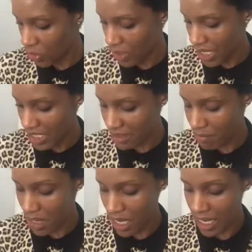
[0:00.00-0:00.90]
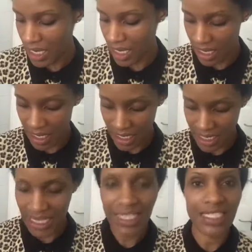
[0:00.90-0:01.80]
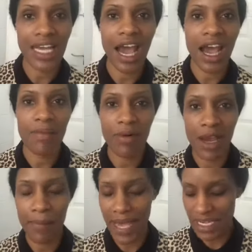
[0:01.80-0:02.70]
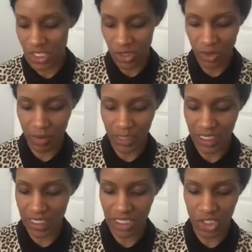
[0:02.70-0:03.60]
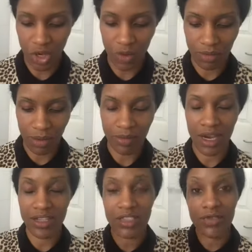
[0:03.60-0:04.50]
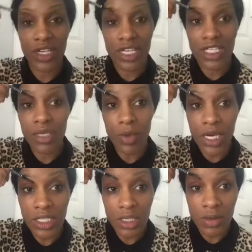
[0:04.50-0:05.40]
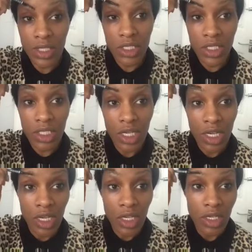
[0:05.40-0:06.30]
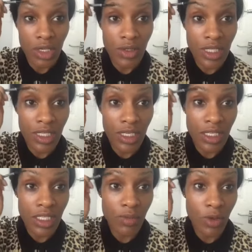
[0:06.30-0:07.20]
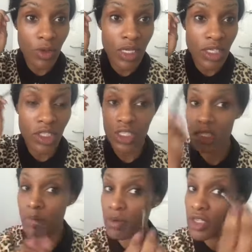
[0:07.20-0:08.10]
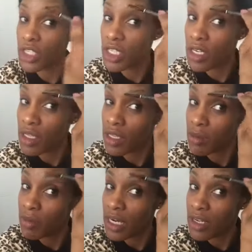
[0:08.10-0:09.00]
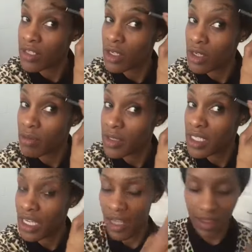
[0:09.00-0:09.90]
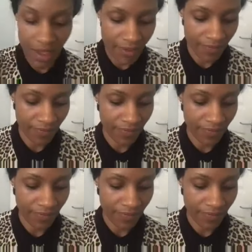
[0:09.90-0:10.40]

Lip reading: for is my NYX eyebrow pencil, because I start with my brows first. So what I do is just use the spoolie just to brush the brows up together,